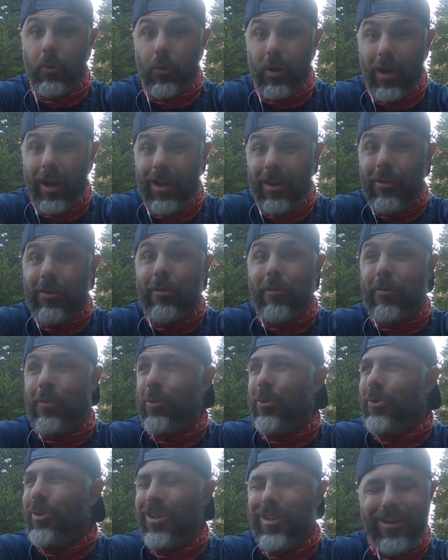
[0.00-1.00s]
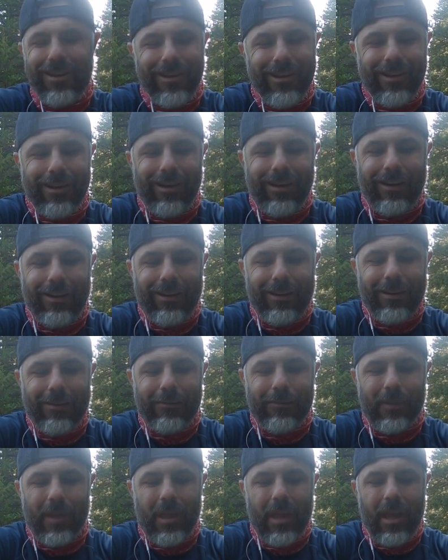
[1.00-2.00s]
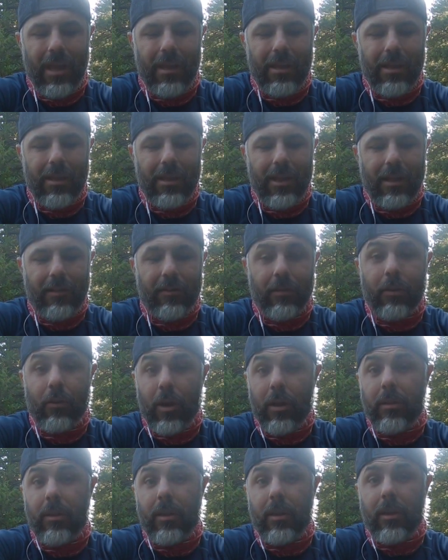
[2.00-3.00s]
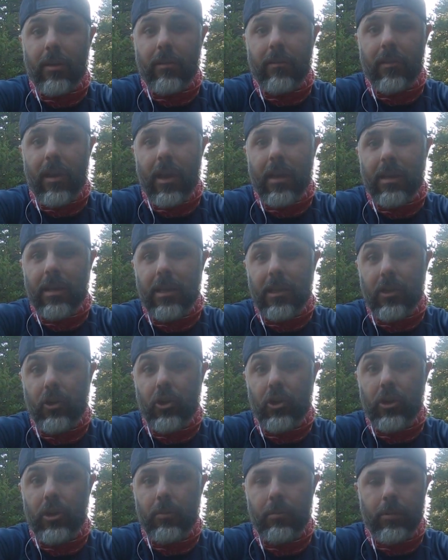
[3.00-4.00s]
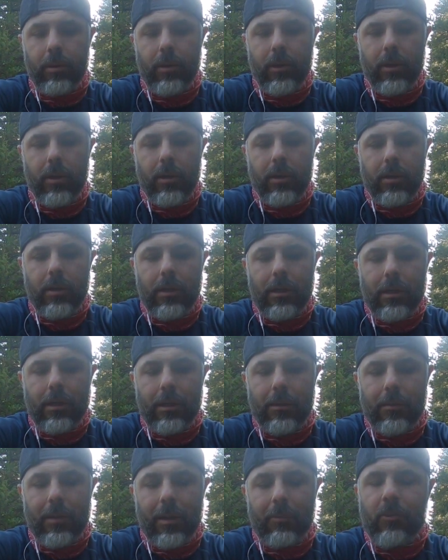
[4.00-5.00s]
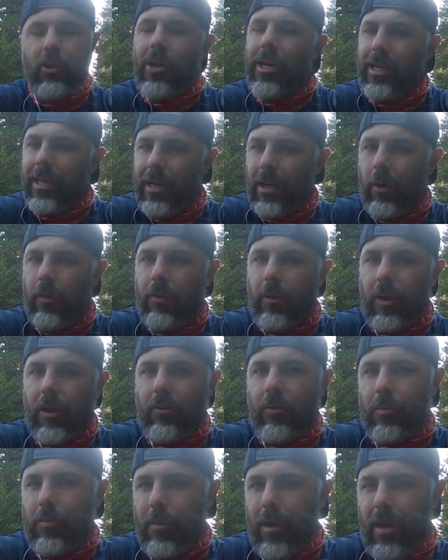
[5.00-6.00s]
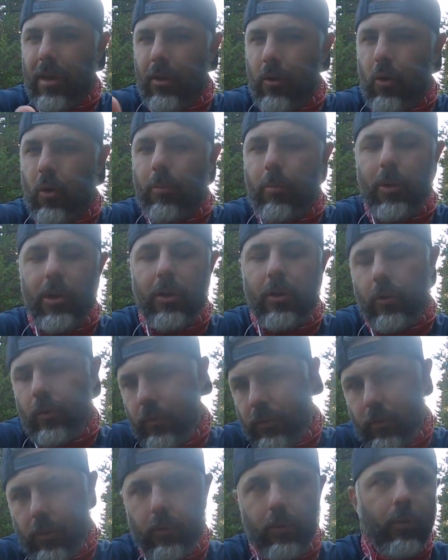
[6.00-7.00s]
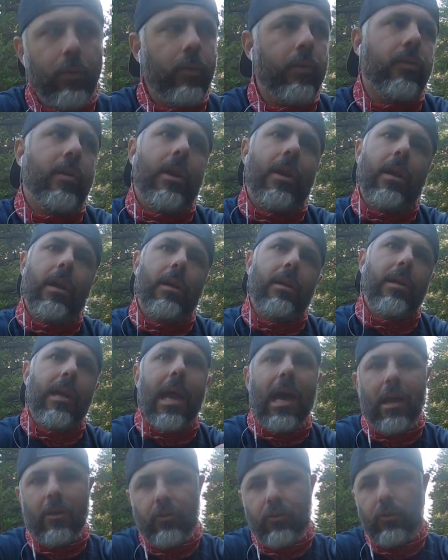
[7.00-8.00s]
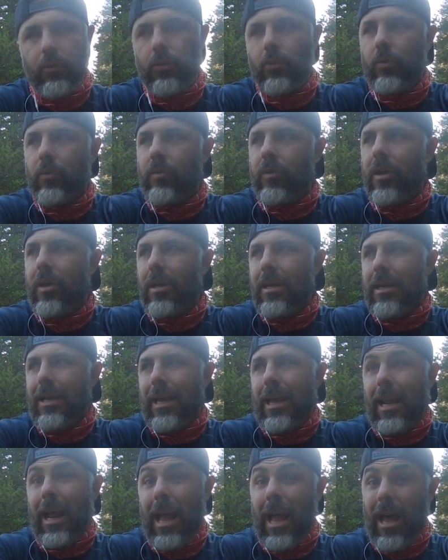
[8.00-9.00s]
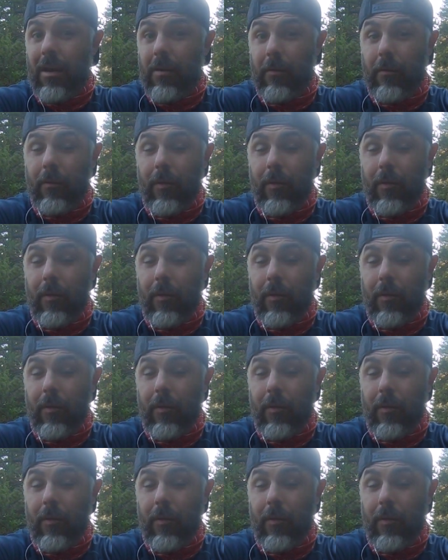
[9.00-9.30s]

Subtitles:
hiker food, and that's a great thing because I can eat cheap. I'm trying to eat healthier. That's why I'm incorporating couscous and cashews, and I have